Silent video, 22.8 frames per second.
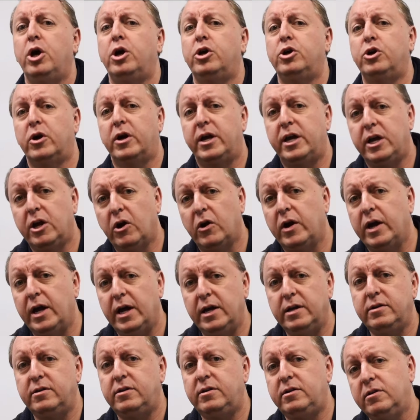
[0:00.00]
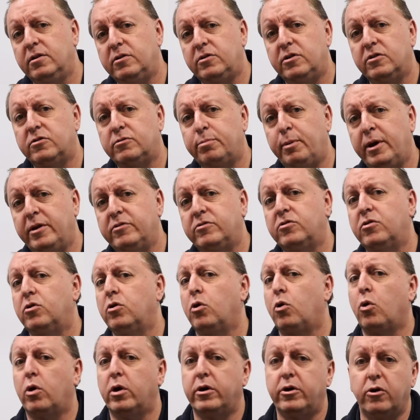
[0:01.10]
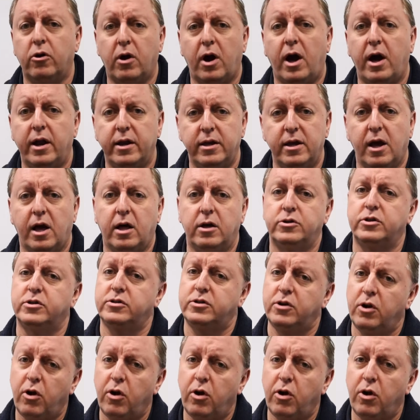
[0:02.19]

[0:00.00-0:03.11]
your hearing aid dispenser or your audiologist,